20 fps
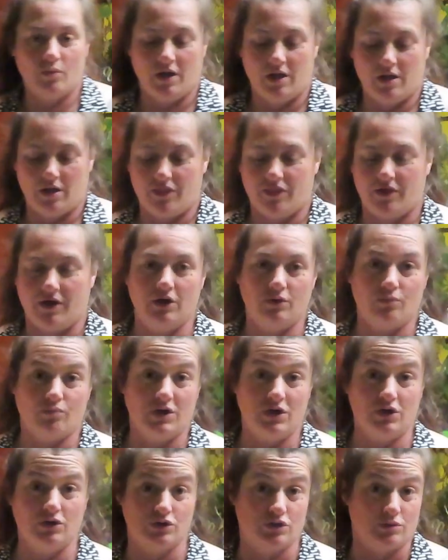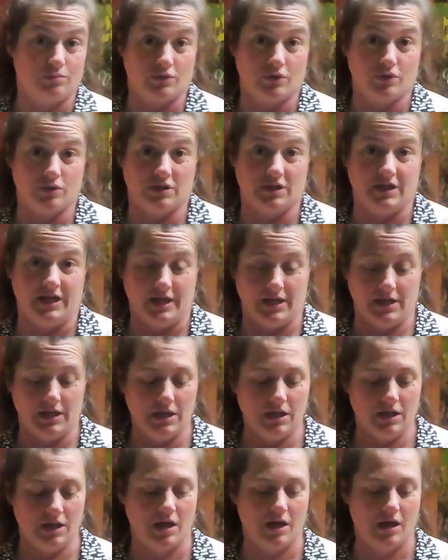with a reusable lid.